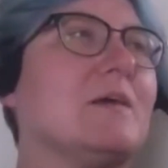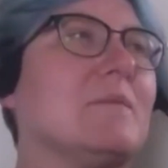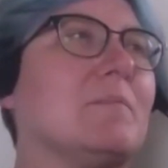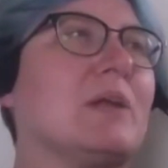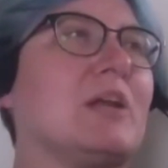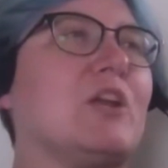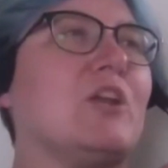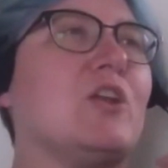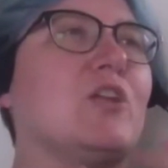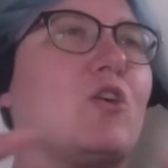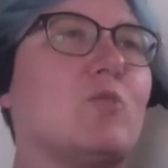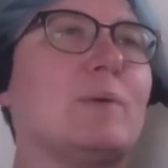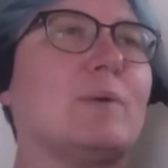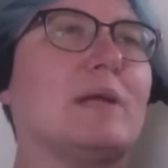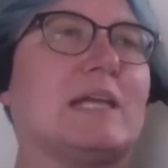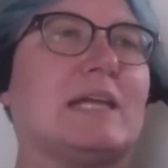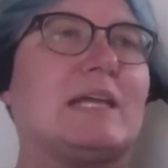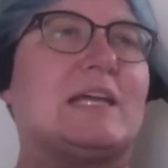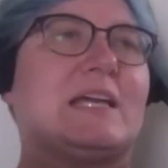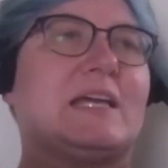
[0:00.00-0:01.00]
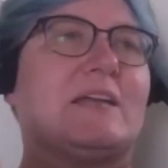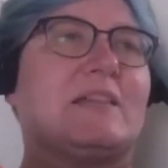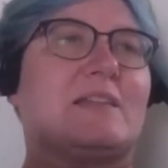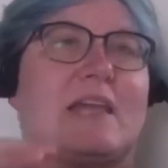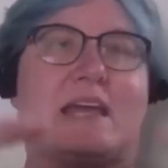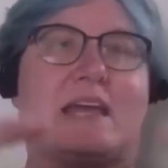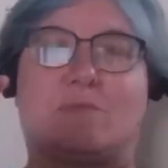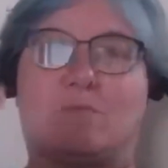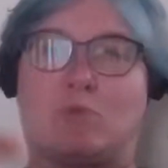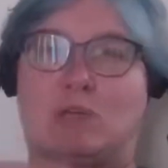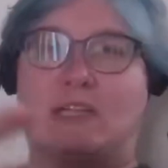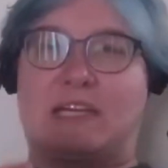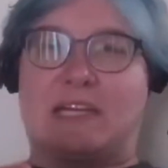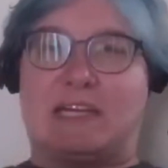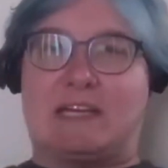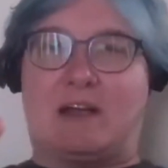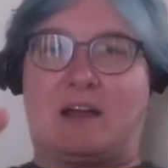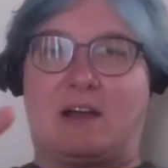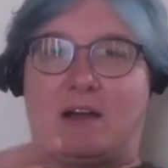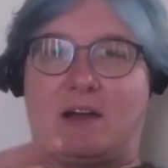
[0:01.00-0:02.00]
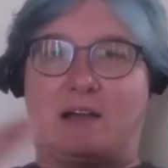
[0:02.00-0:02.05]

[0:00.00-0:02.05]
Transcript: but nobody that really